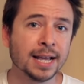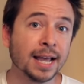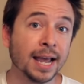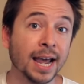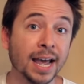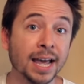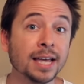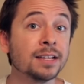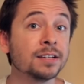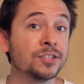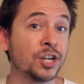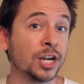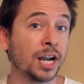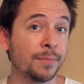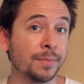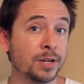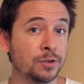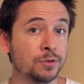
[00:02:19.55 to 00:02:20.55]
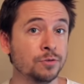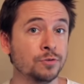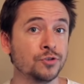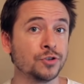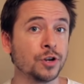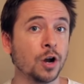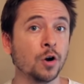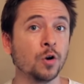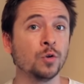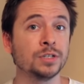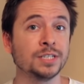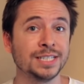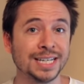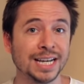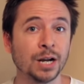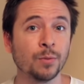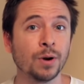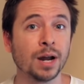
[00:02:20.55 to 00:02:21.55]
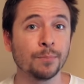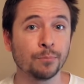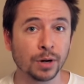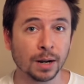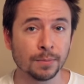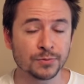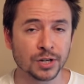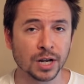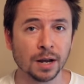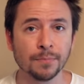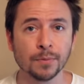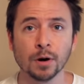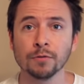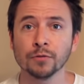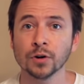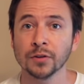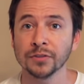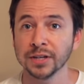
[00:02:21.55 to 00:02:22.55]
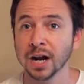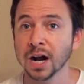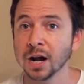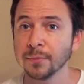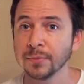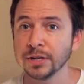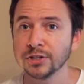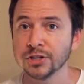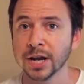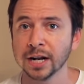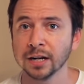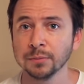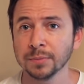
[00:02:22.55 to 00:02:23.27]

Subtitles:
And check out my new show, DIY Prop Shop, over on the On Me channel.